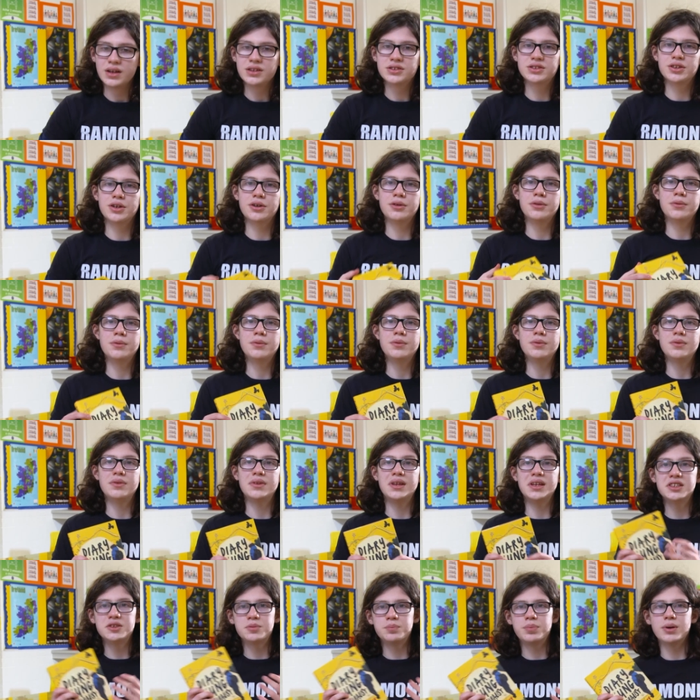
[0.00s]
So
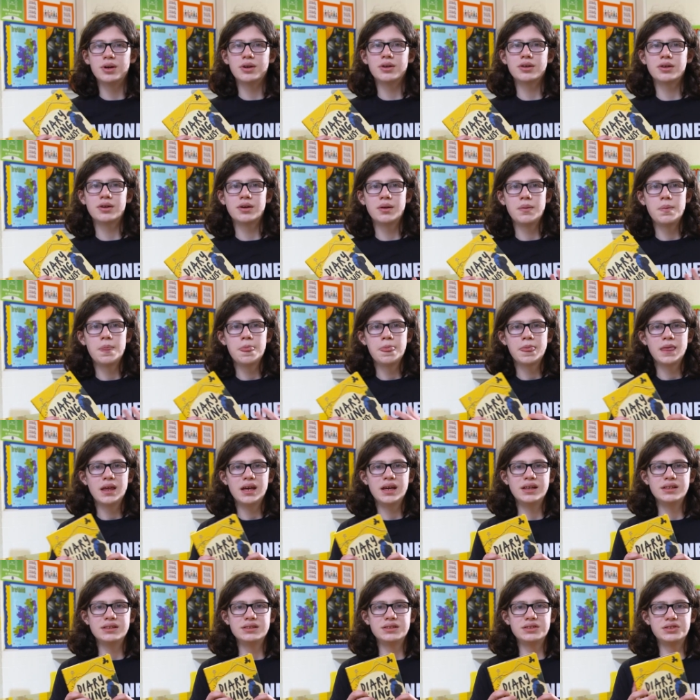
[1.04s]
this book
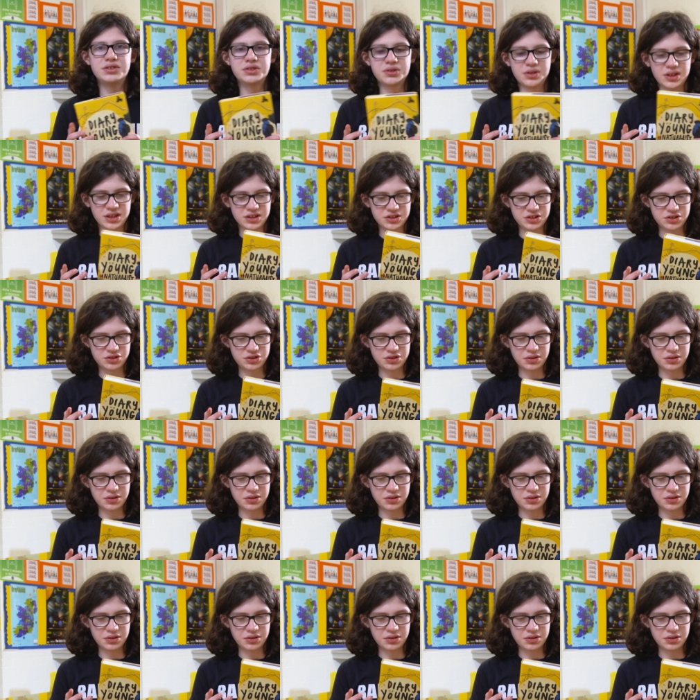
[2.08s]
is a,